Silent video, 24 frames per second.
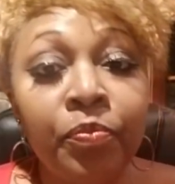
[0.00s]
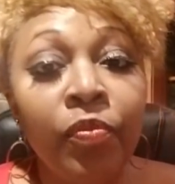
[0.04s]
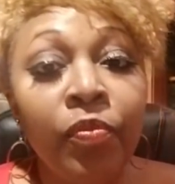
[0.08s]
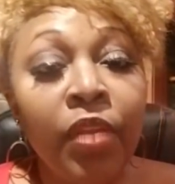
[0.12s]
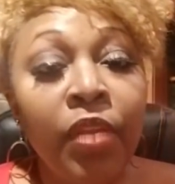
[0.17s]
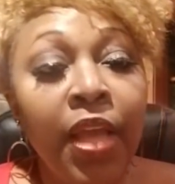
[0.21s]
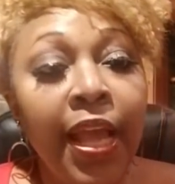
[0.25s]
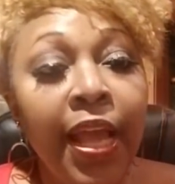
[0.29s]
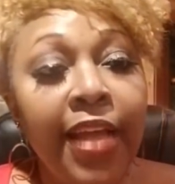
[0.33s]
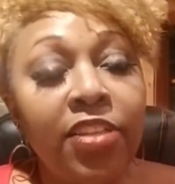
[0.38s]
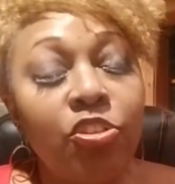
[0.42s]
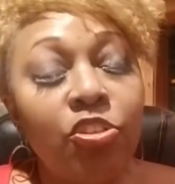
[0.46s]

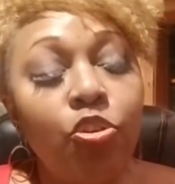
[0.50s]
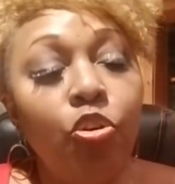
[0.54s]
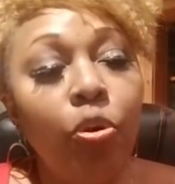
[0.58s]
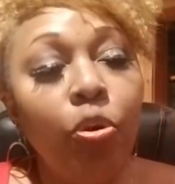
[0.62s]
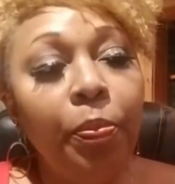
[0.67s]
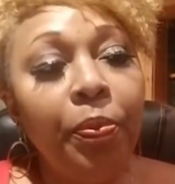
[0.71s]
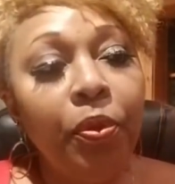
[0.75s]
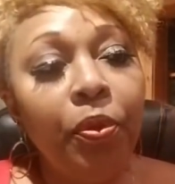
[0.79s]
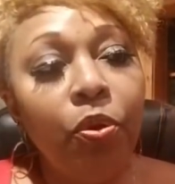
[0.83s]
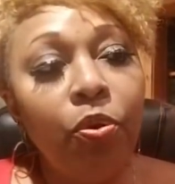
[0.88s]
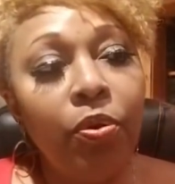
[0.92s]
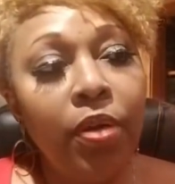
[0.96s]
And
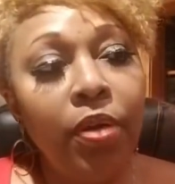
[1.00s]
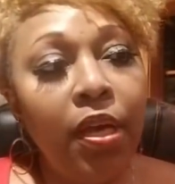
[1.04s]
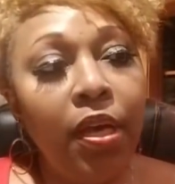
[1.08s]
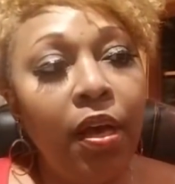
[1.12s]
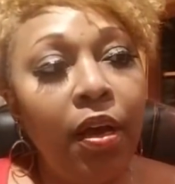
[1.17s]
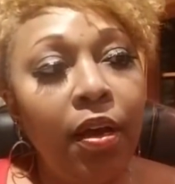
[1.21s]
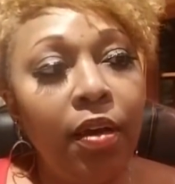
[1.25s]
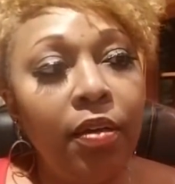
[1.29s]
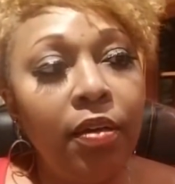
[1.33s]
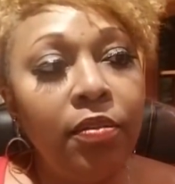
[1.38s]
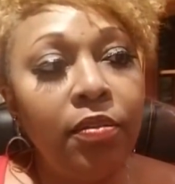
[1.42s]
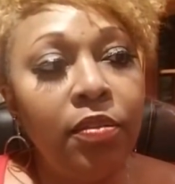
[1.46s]
Scorpio
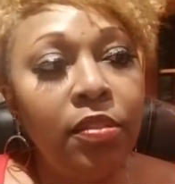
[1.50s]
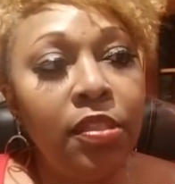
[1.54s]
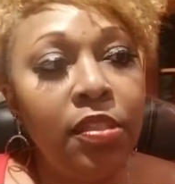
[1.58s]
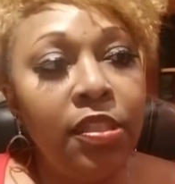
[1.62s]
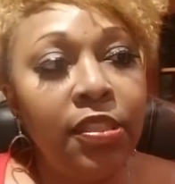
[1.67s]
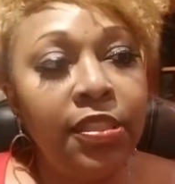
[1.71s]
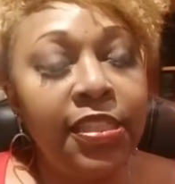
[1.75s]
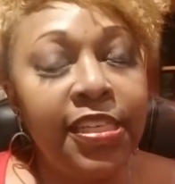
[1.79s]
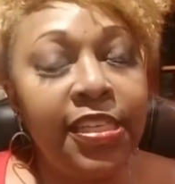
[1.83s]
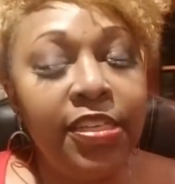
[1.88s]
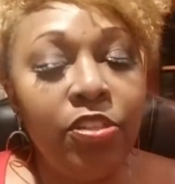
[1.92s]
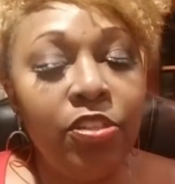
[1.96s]

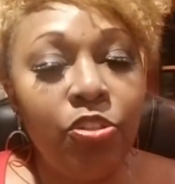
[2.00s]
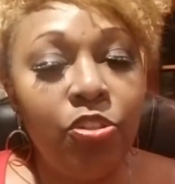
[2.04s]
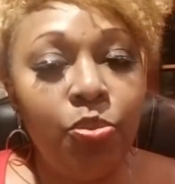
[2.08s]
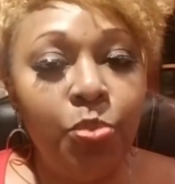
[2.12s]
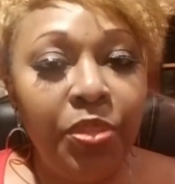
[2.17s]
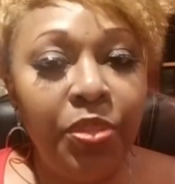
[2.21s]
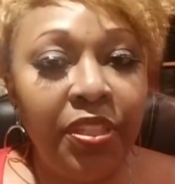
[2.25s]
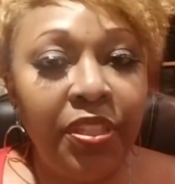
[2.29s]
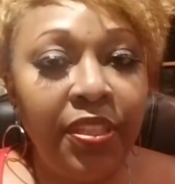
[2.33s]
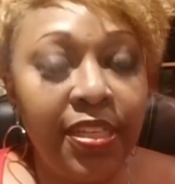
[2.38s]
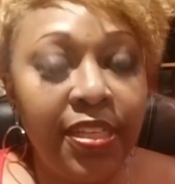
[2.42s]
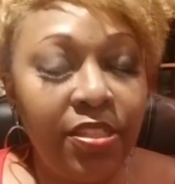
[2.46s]
deals with
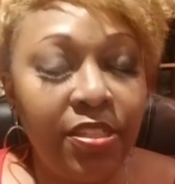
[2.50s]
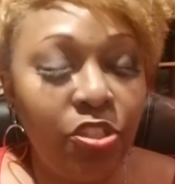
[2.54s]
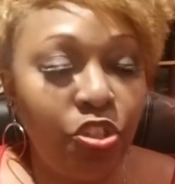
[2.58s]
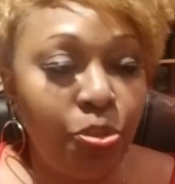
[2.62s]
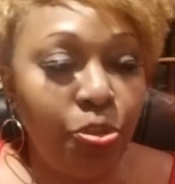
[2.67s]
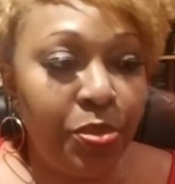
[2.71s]
things to do with